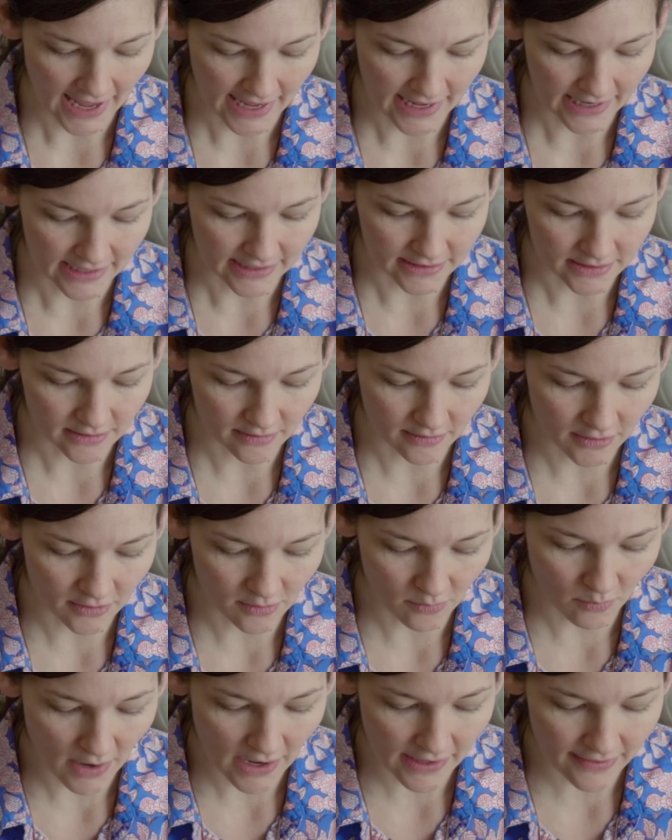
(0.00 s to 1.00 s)
And
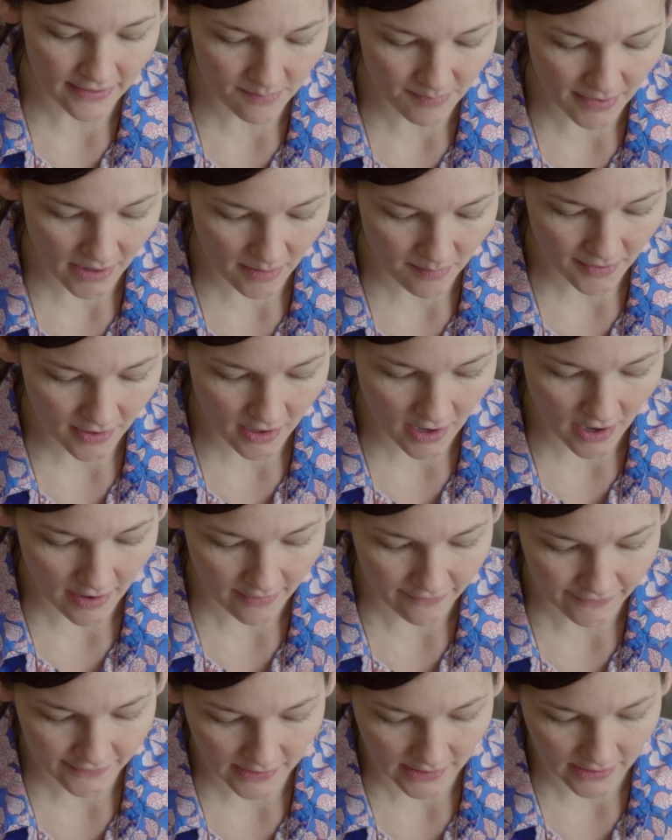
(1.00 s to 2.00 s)
the way that Barbara
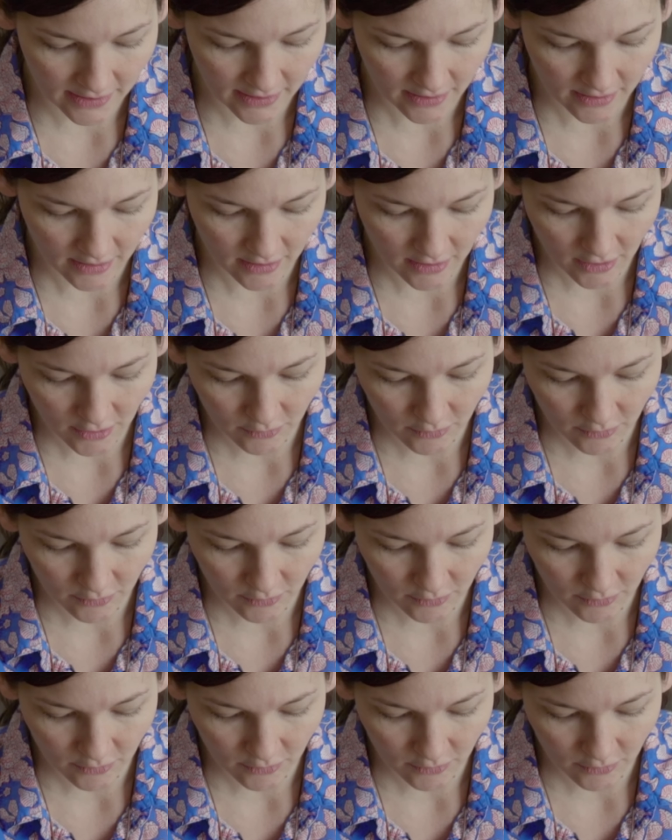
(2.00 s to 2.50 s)
Kafka